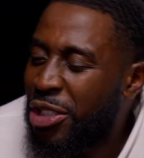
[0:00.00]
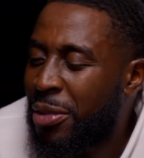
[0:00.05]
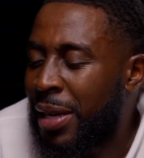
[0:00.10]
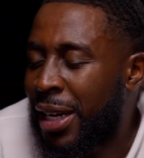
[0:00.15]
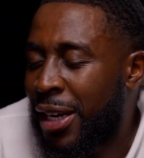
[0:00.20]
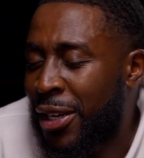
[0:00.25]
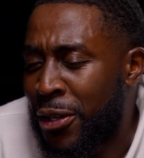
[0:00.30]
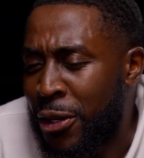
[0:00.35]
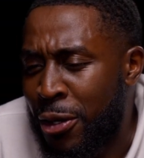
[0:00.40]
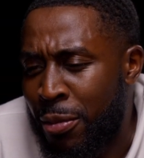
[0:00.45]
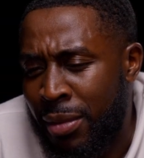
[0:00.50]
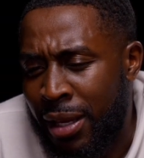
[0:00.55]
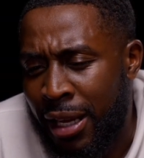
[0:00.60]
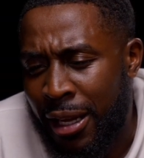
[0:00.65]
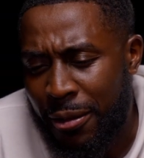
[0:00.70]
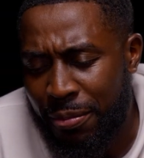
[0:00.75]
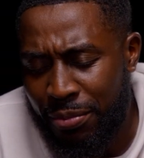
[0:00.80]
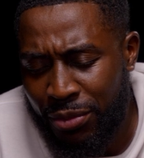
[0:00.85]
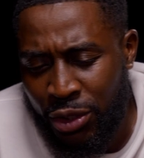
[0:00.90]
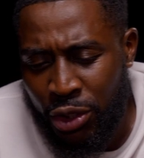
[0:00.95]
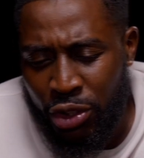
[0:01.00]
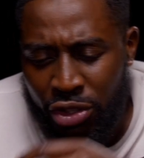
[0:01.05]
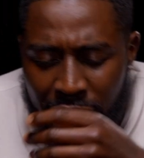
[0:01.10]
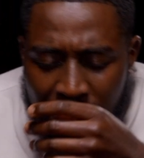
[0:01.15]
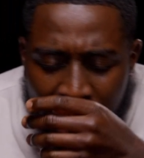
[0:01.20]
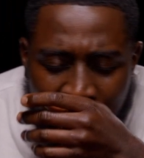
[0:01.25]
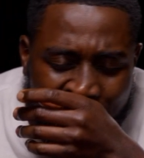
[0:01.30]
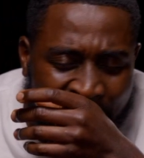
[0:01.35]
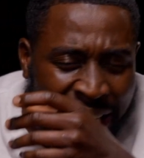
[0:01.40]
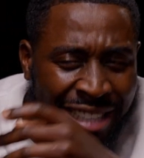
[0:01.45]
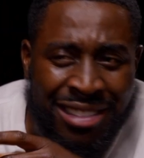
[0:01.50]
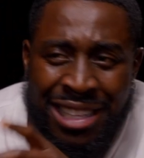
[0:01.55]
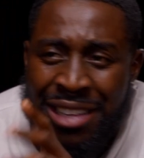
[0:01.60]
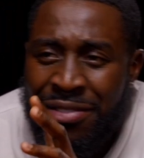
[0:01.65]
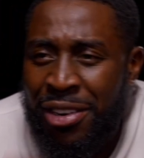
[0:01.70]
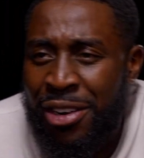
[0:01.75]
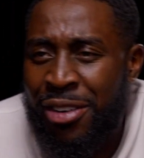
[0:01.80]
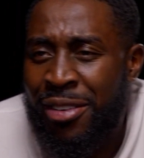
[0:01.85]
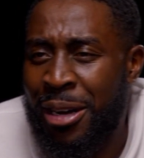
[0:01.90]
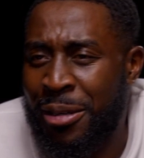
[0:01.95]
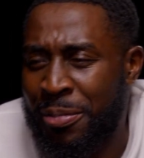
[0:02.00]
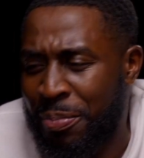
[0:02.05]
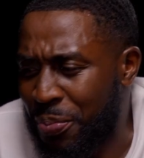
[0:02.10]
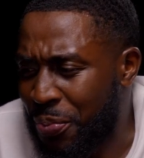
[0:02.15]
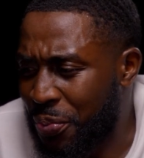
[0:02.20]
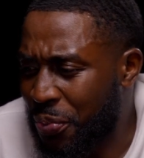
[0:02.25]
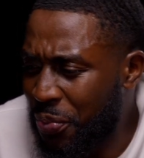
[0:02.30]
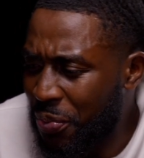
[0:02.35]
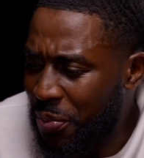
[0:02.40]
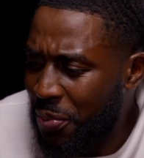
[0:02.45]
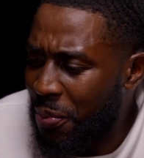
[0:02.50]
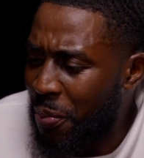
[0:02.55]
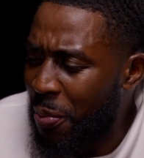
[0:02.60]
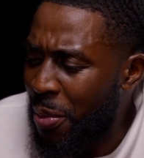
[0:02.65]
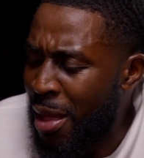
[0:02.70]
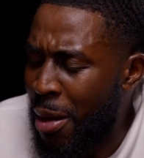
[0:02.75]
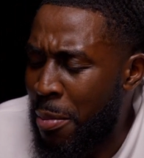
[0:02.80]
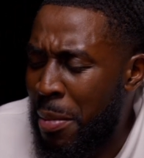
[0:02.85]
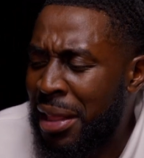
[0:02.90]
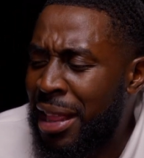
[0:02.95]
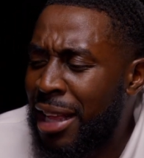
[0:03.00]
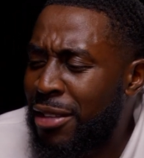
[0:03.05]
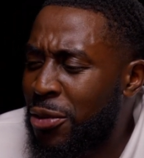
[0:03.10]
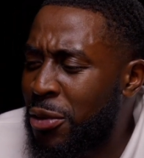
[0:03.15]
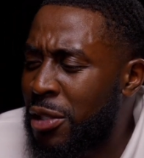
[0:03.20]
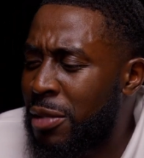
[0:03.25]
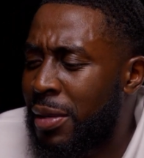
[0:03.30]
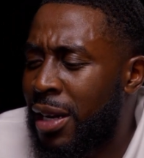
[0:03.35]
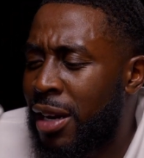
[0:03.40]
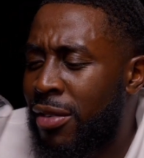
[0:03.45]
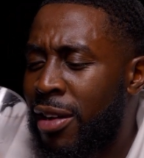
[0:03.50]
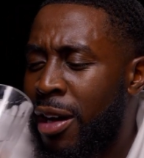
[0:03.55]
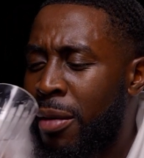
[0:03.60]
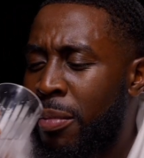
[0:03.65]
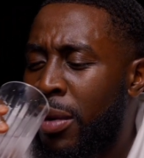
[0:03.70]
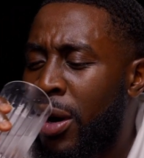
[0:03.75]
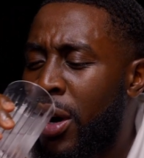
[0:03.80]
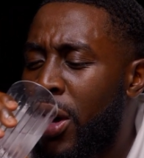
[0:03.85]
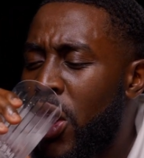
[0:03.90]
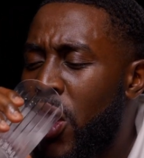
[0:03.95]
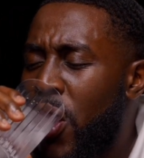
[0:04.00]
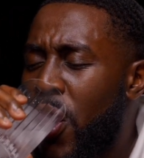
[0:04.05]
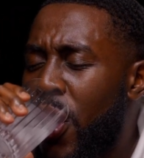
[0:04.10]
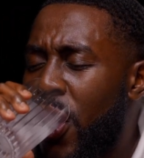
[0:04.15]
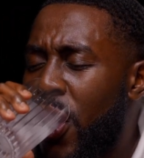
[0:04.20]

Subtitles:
Jamaican home yet. Yeah. Usually your dad's never around. My dad's always been around, but